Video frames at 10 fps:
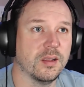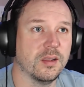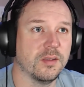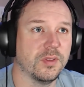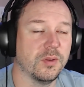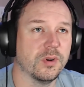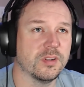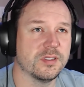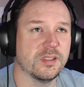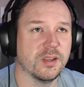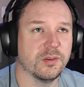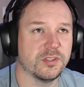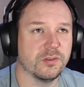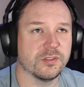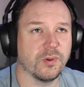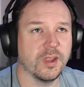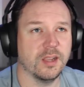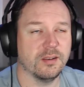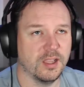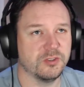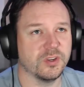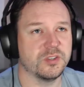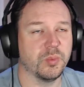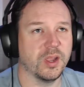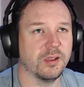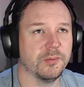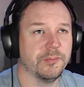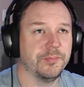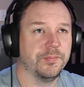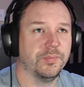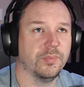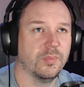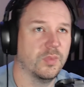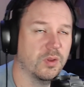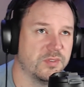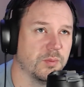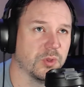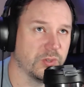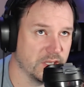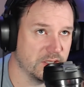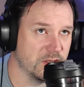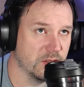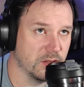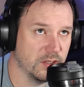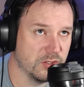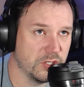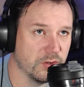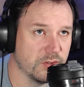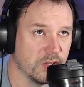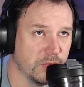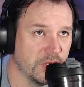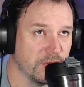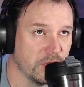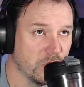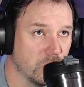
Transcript: I definitely wanted to see that one. Dune is great. I trust you, Bragg. You have similar tastes in shows, I believe.